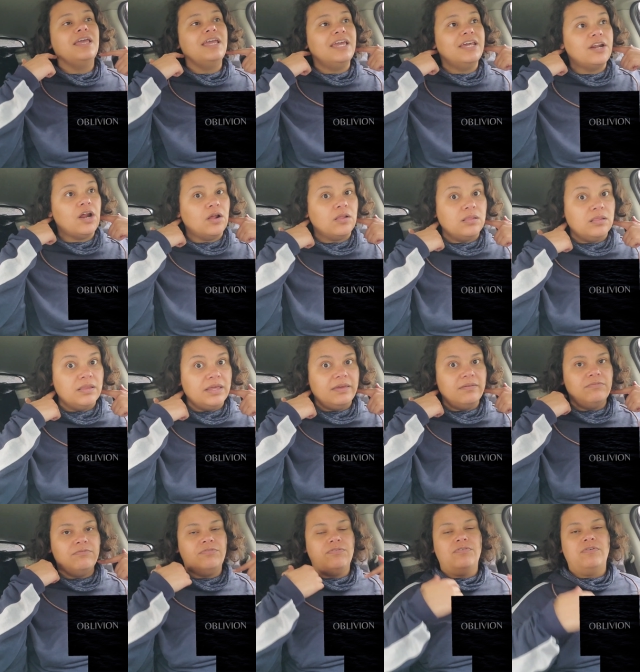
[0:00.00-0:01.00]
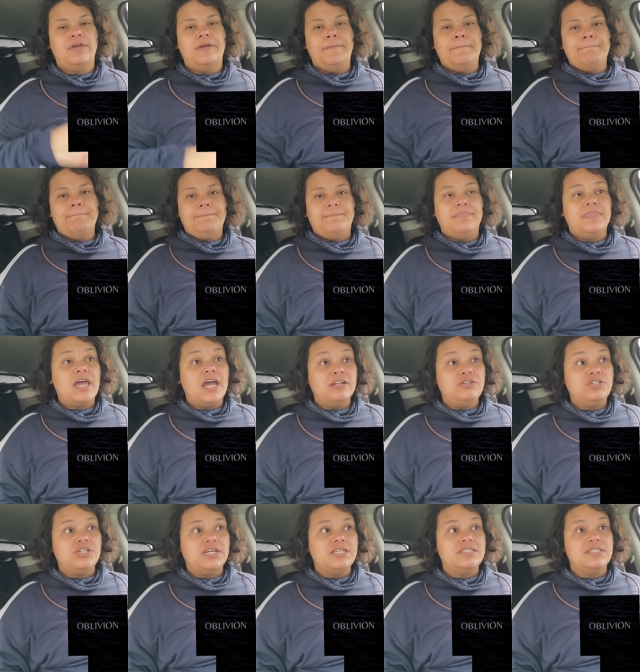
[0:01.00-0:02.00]
in our lymph, not
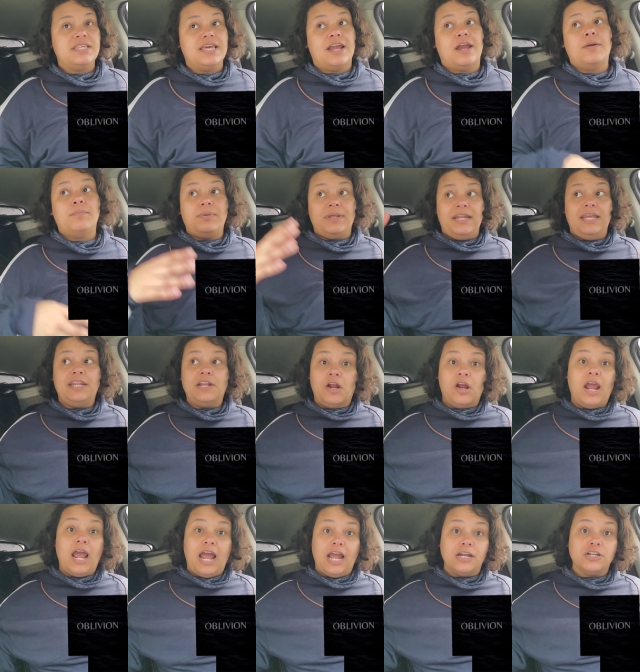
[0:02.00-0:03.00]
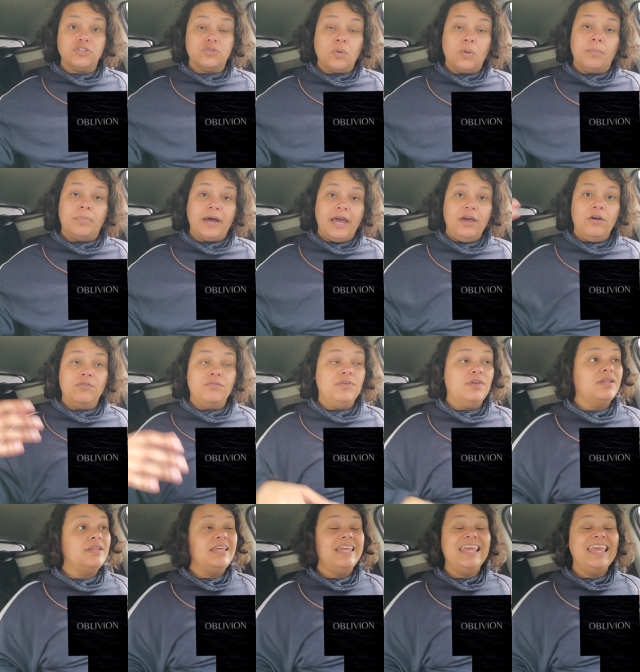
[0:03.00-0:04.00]
just there, but in our actual
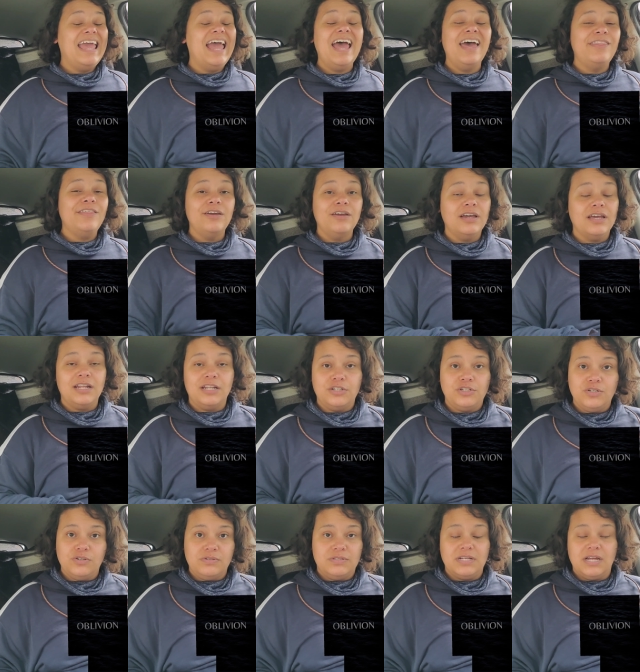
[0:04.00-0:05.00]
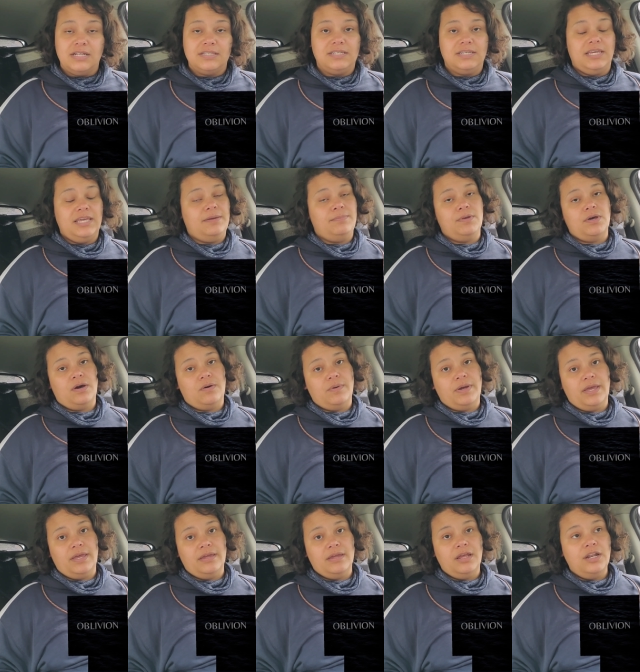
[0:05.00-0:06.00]
biofield. Yeah, they're gonna choose not to keep
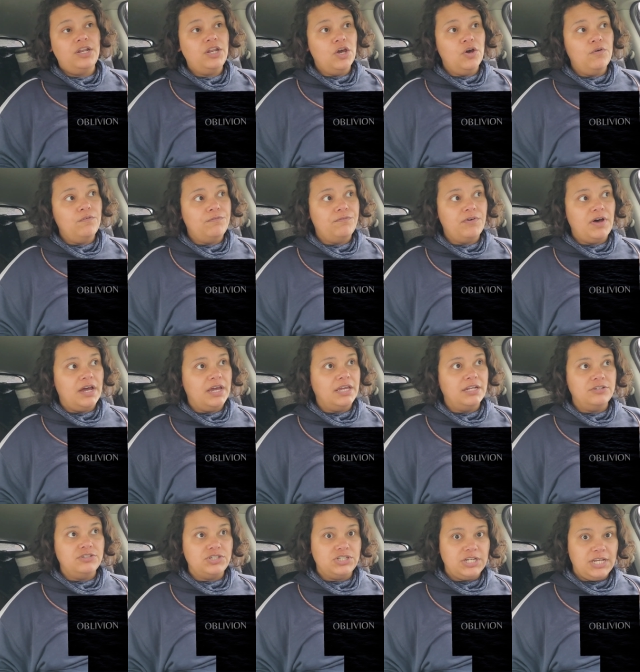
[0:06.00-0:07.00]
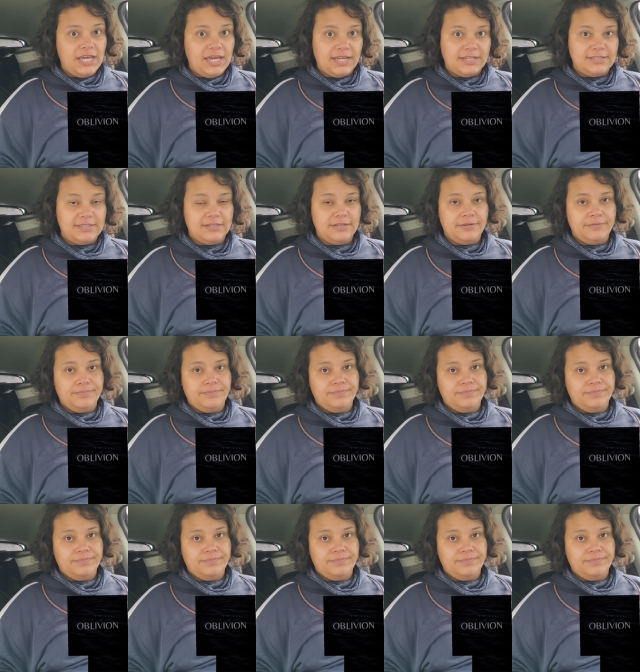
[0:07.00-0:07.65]
going. No fucking shit.